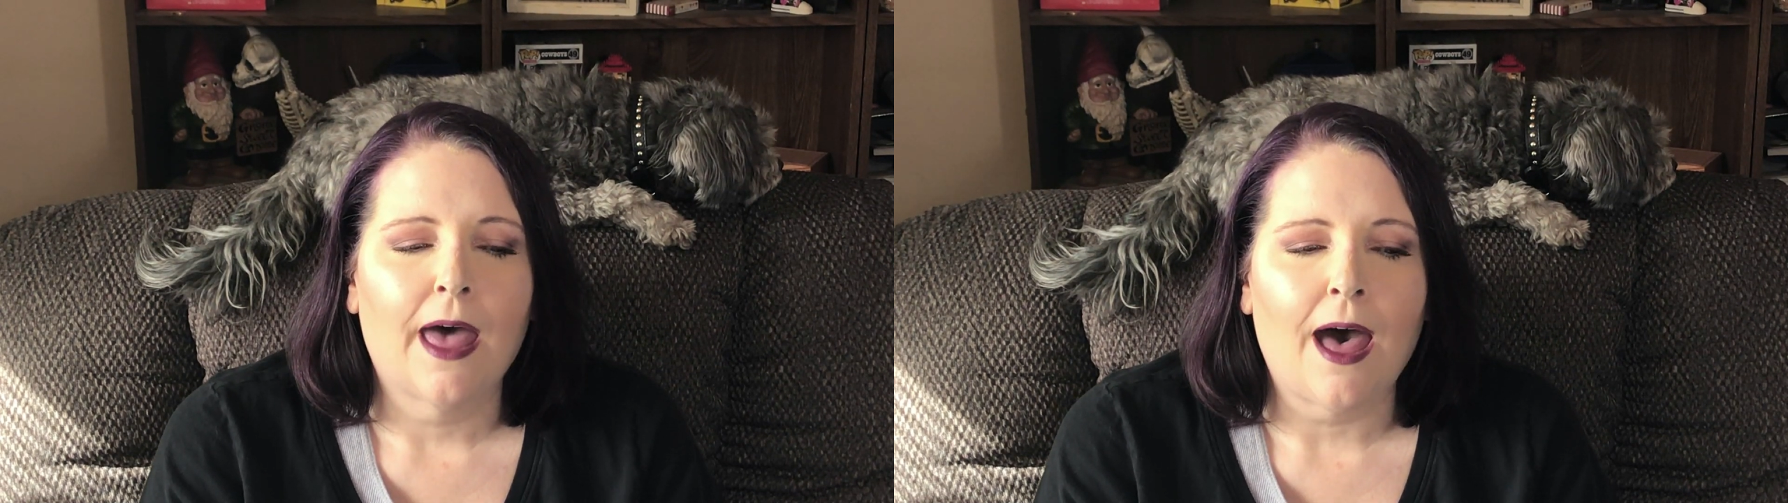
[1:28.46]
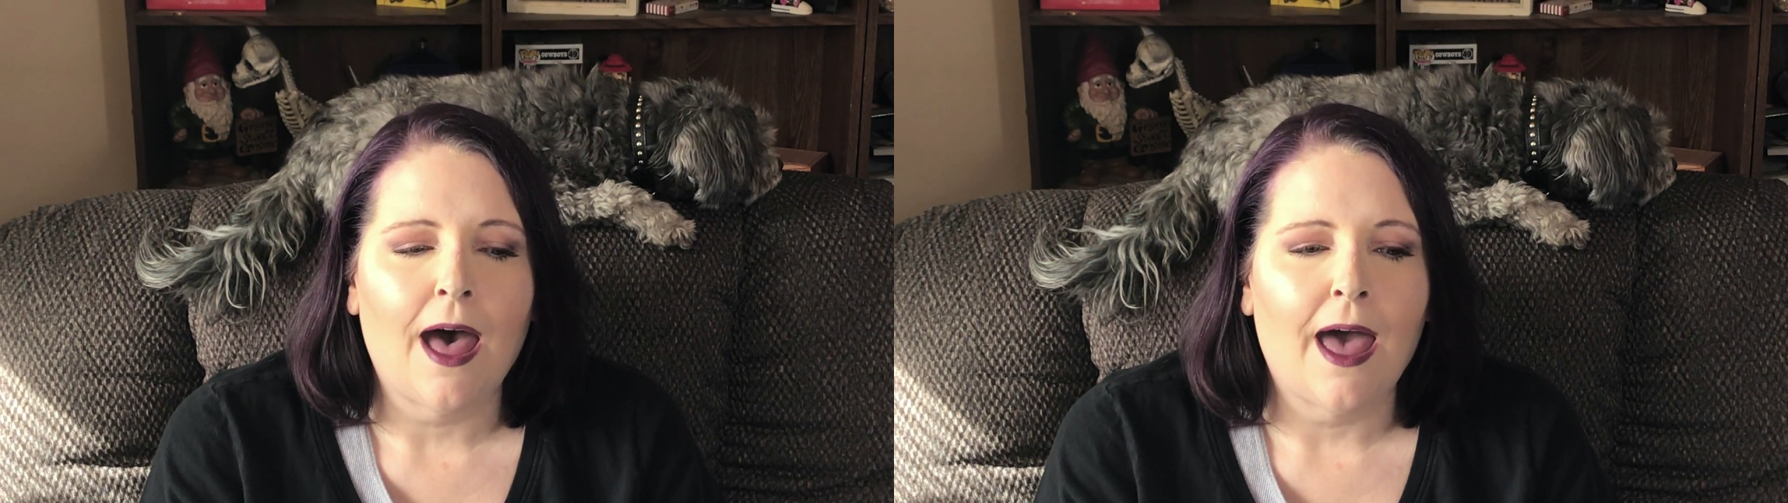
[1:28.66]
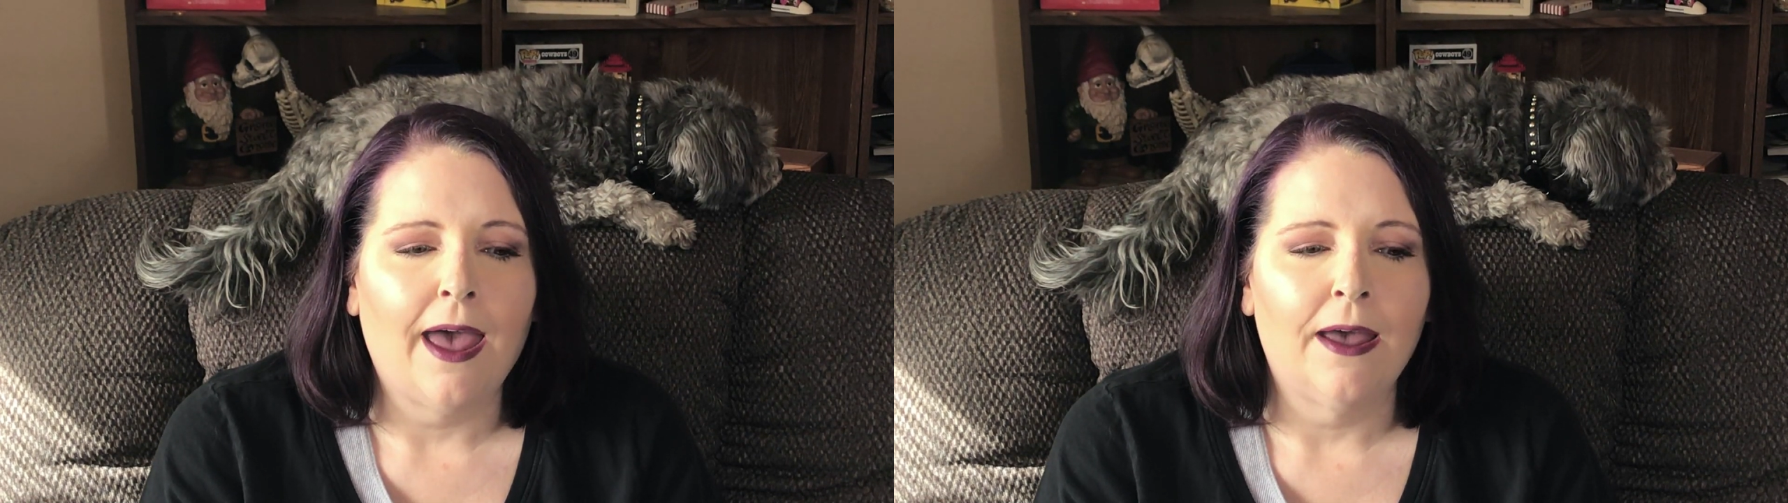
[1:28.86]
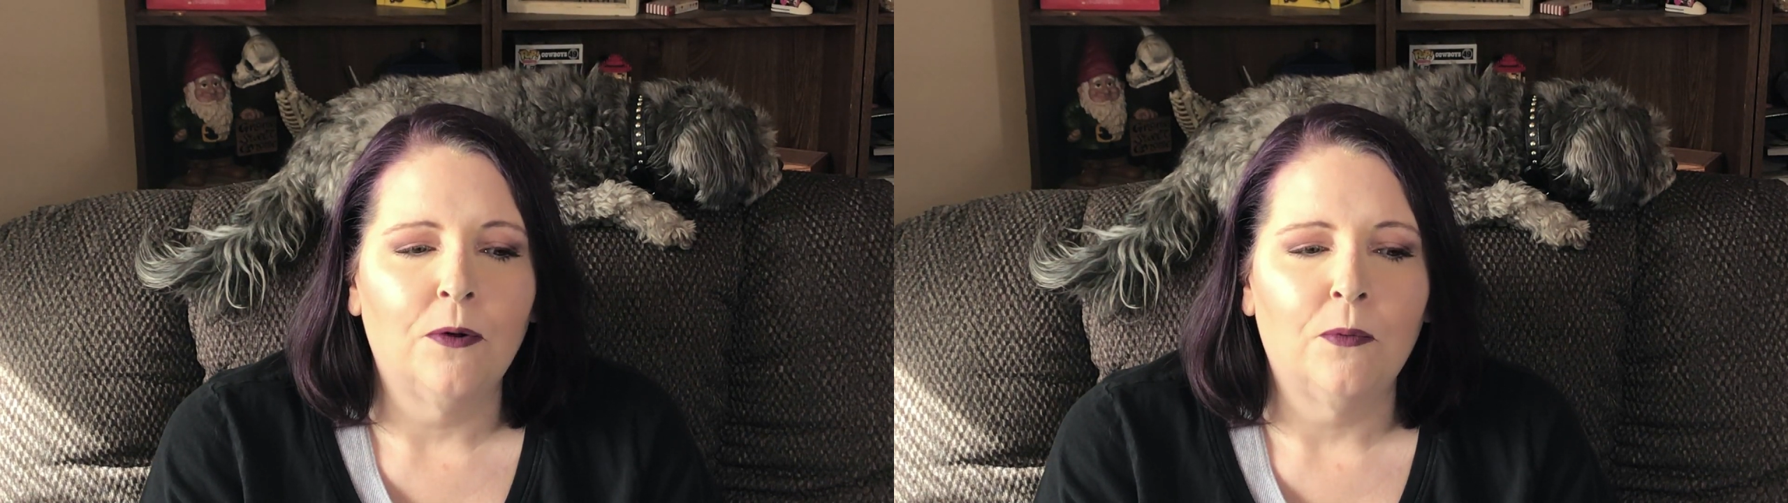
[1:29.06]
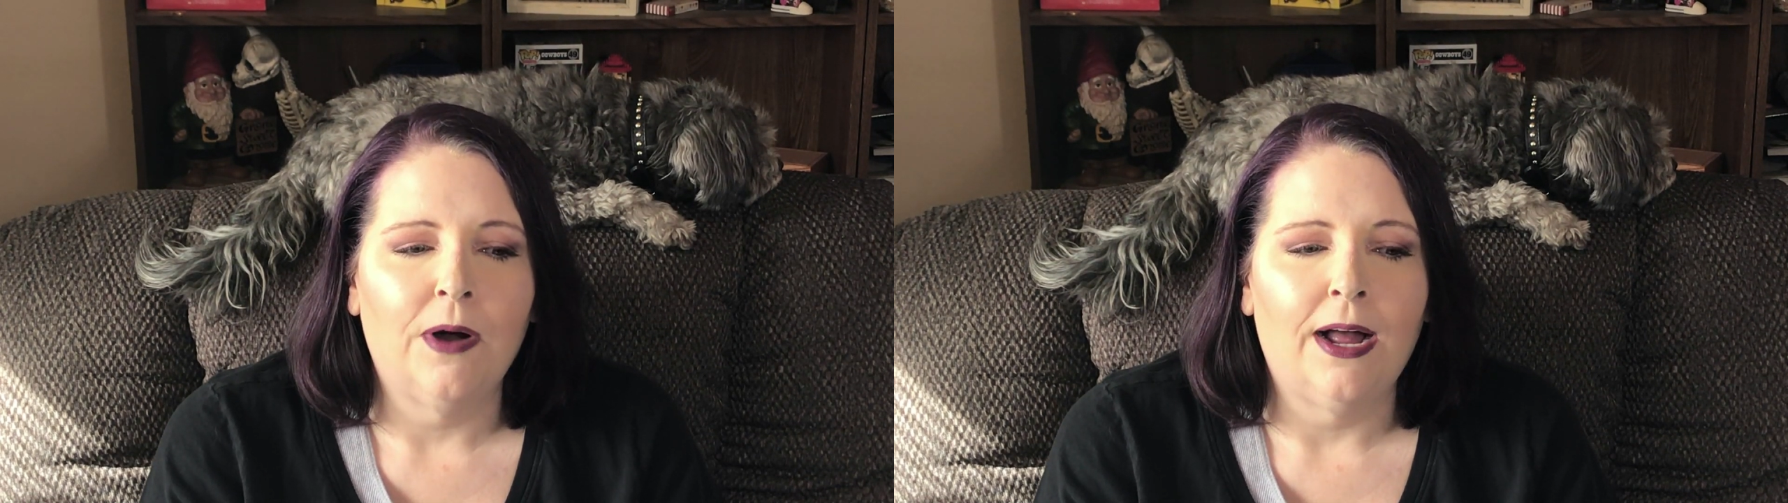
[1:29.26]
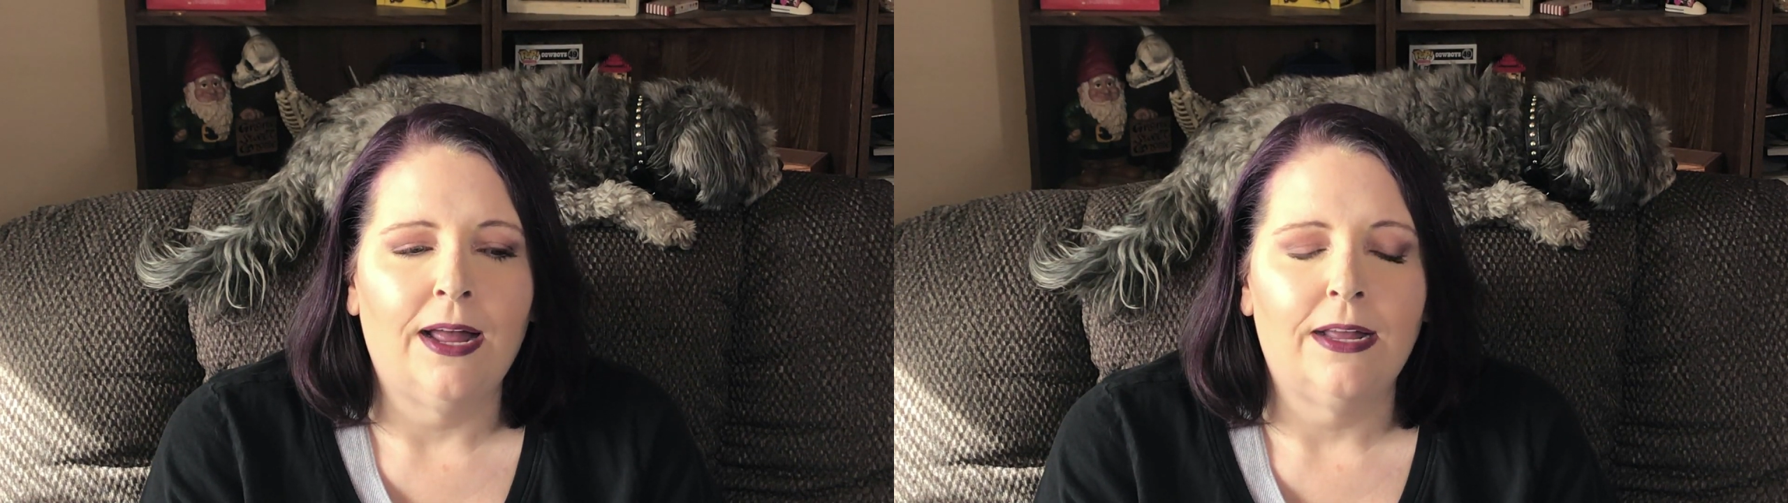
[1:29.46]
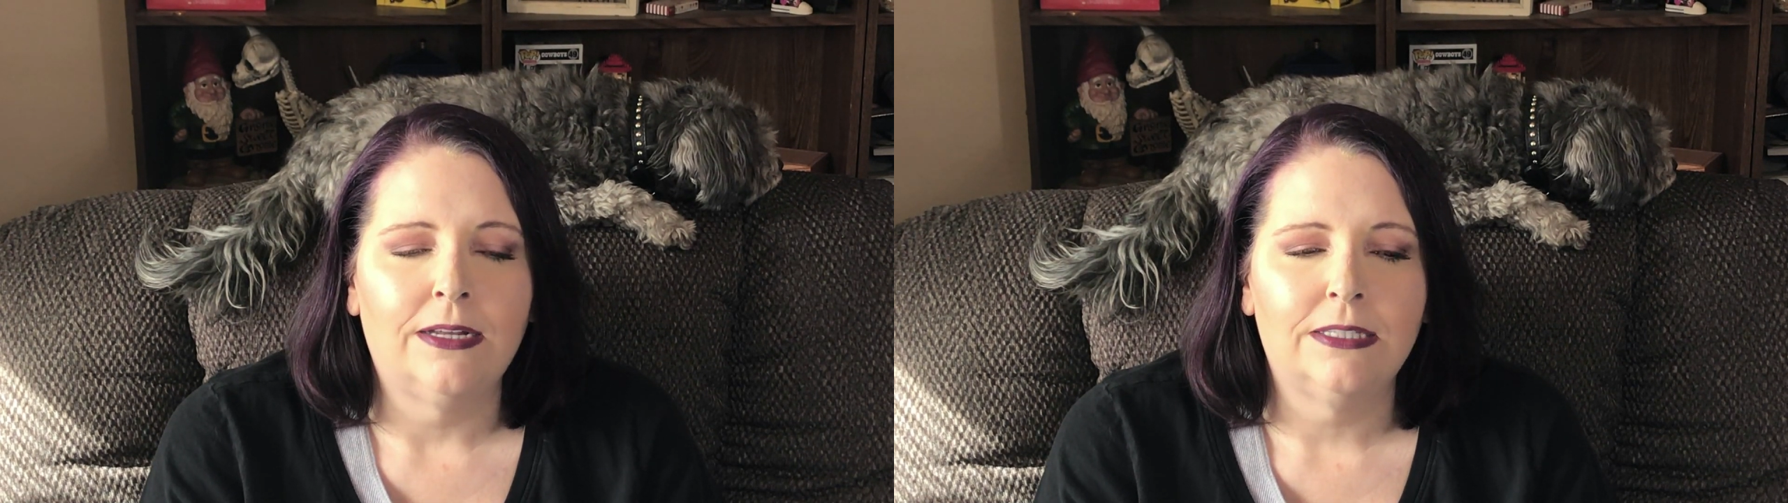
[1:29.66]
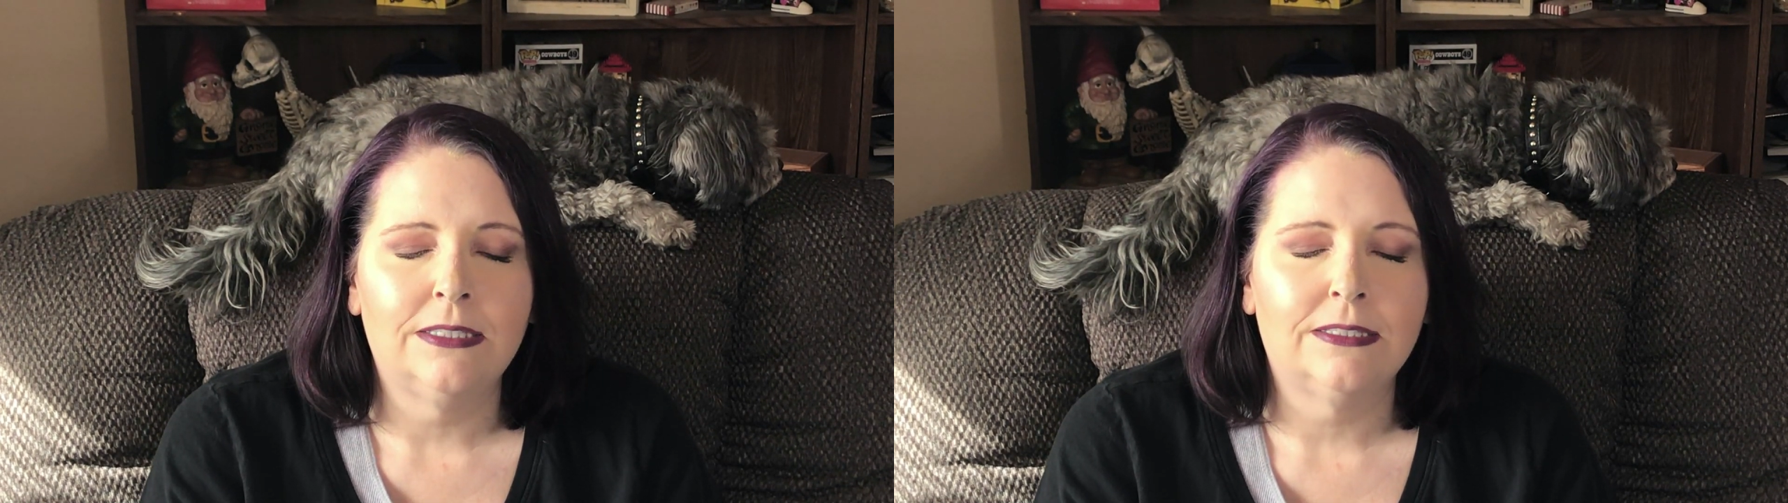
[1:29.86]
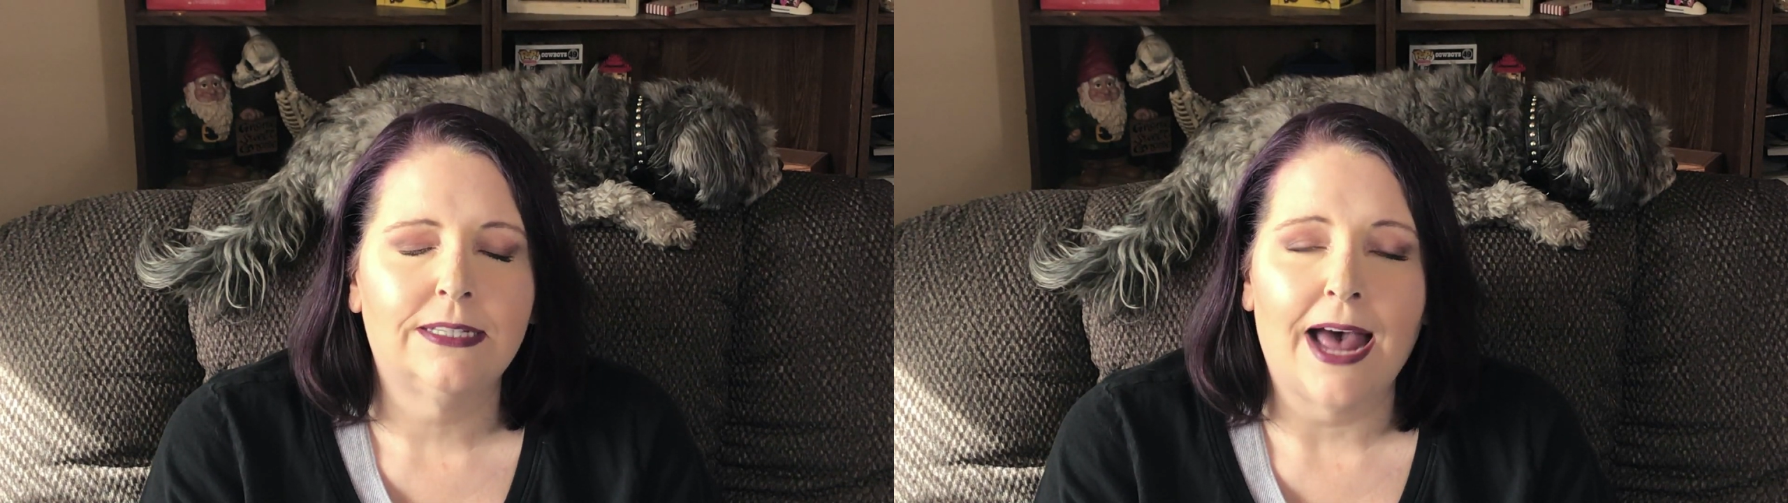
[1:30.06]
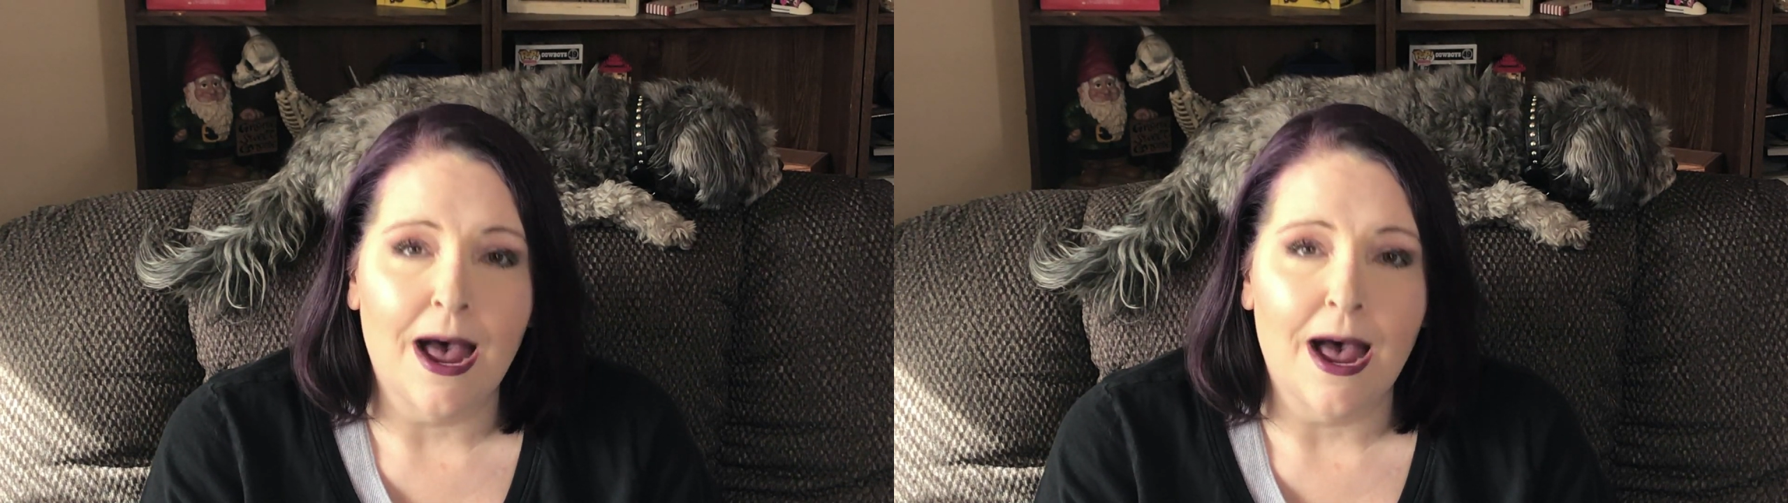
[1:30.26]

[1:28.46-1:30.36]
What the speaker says: I was